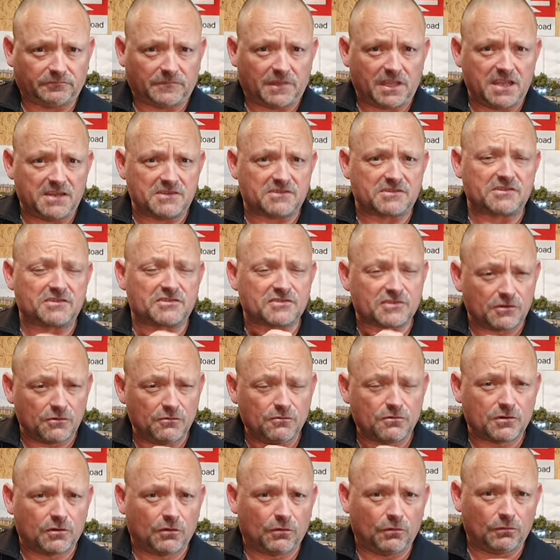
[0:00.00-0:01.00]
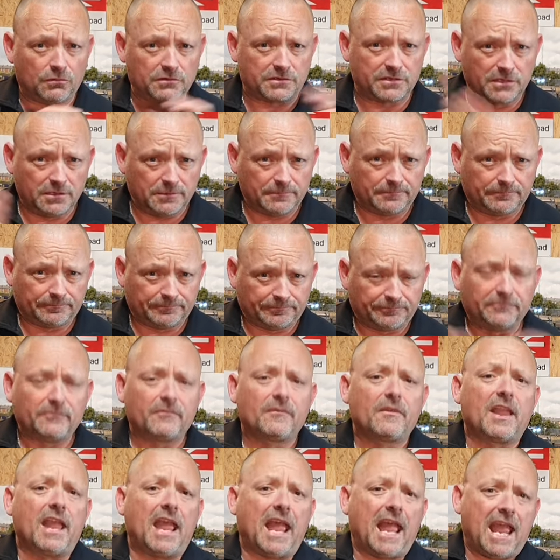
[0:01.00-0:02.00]
these so-called
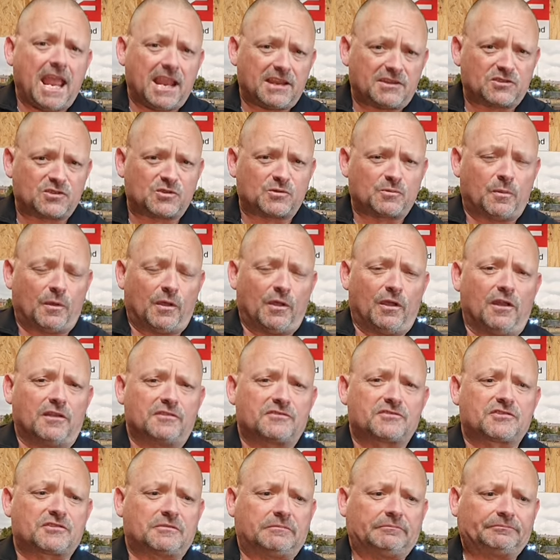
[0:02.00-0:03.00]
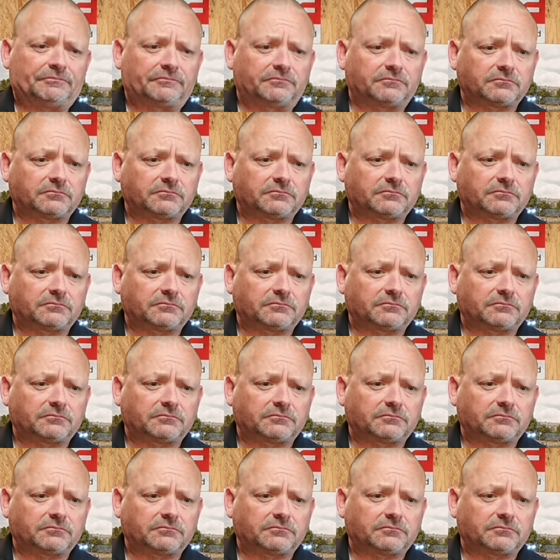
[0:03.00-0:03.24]
experts,